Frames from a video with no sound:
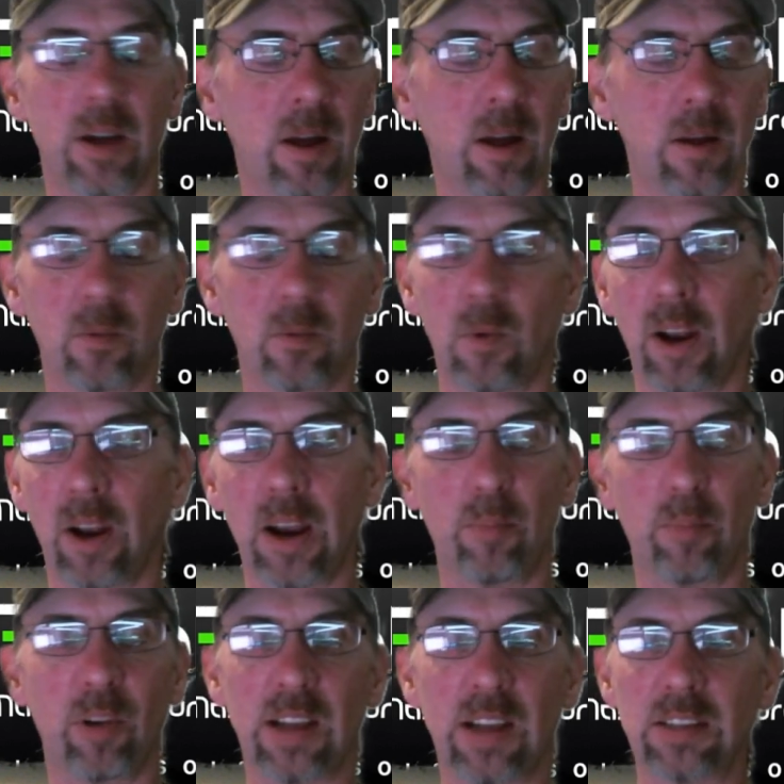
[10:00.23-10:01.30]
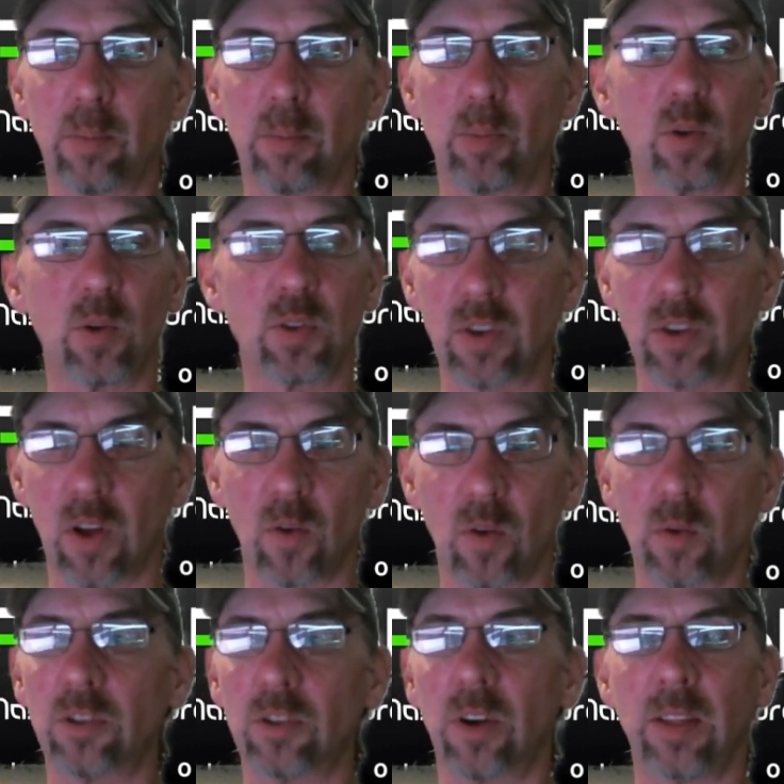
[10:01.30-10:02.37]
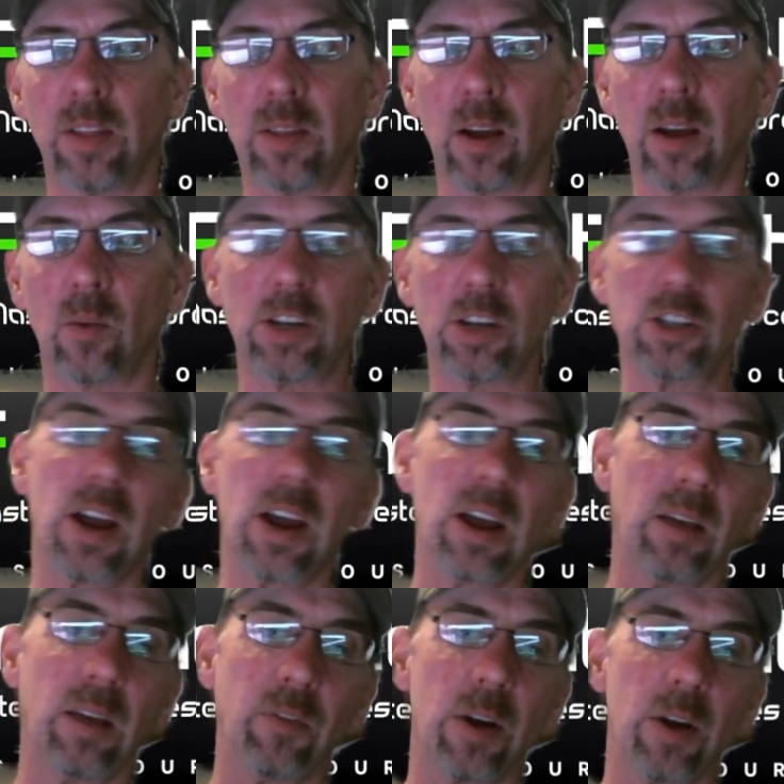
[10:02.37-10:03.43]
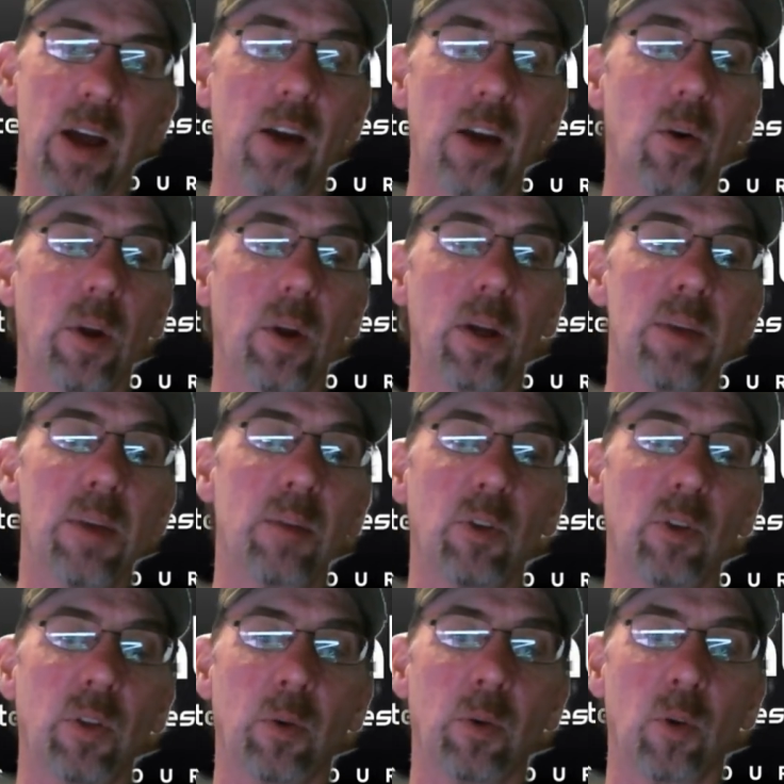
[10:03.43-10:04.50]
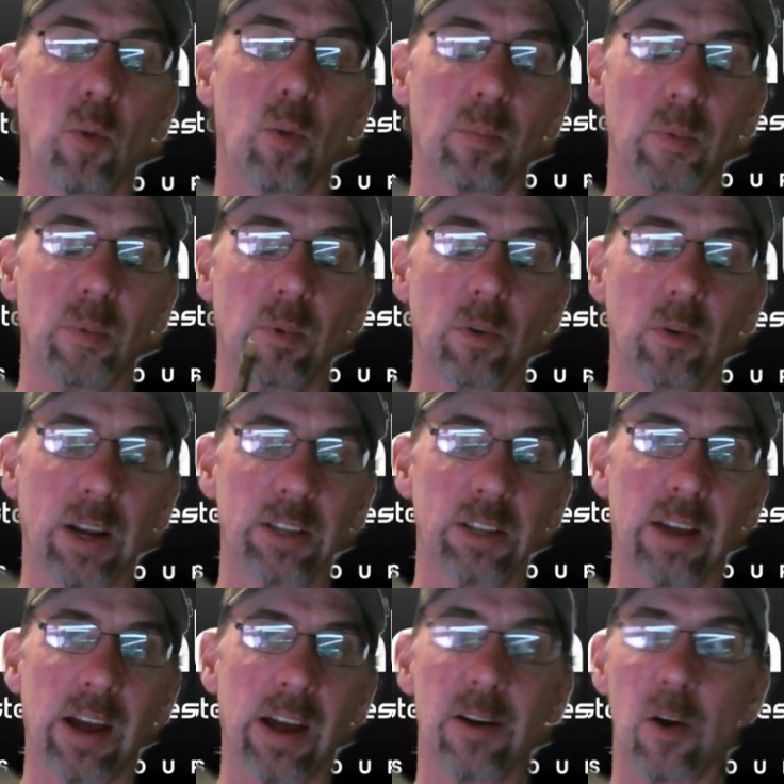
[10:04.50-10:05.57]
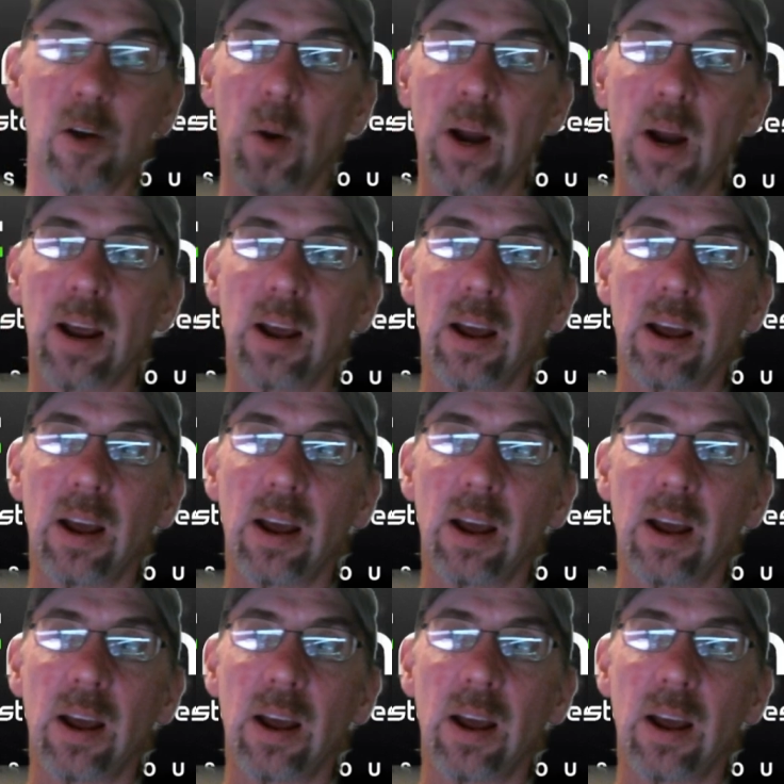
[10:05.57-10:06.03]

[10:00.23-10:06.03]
a, really a place to post loads or anything, which if you're not already a member of the group, quick side note,